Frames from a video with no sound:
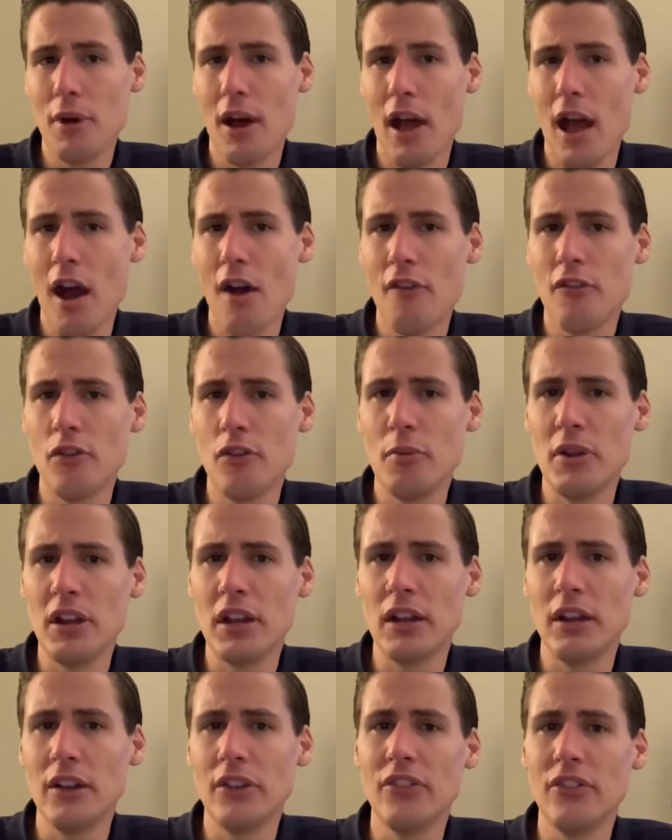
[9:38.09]
my offer
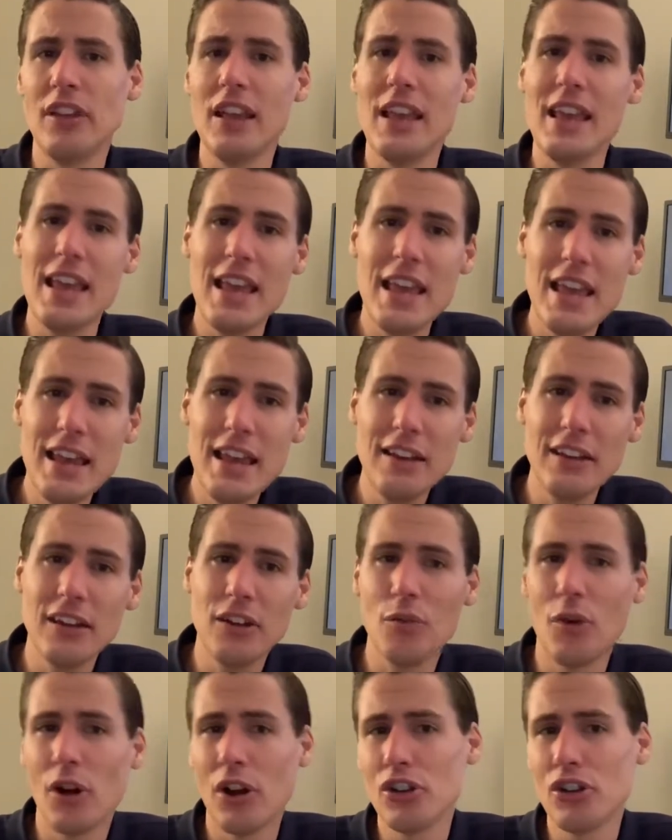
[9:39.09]
because he
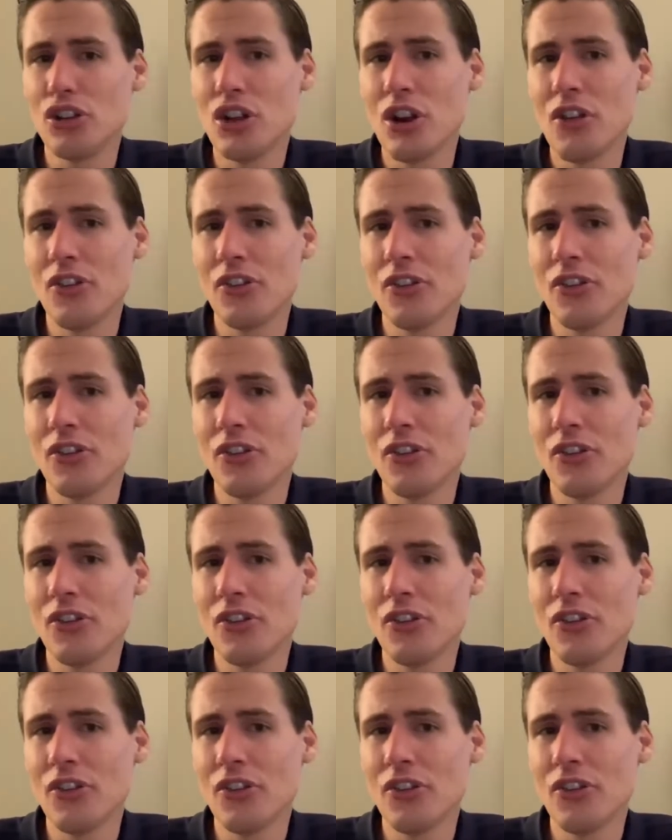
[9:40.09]
didn't want to share